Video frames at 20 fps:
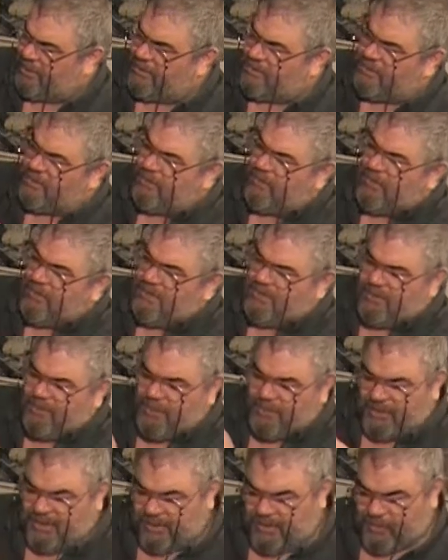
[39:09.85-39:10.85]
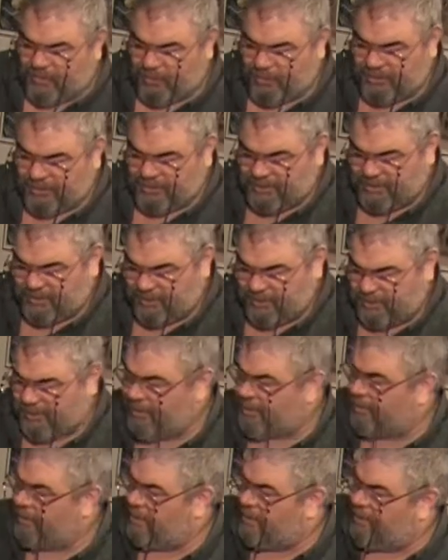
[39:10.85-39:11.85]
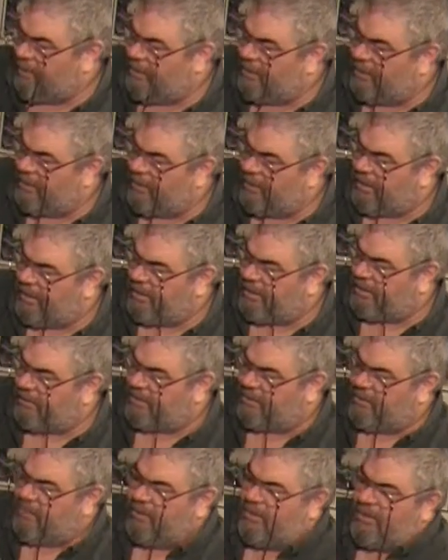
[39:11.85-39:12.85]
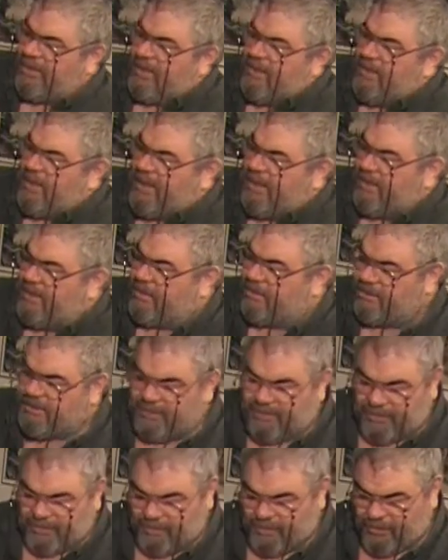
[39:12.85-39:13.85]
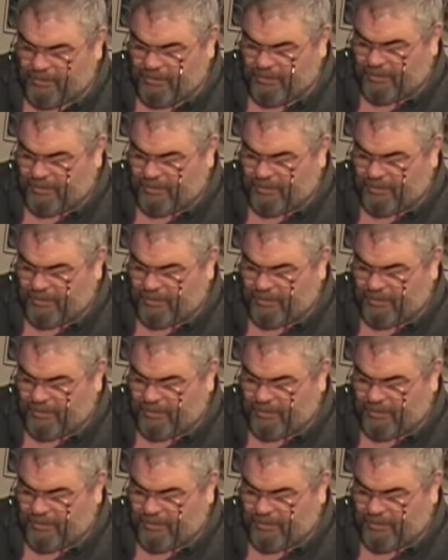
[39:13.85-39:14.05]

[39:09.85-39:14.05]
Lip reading: stories about keyboards, and apparently many years ago,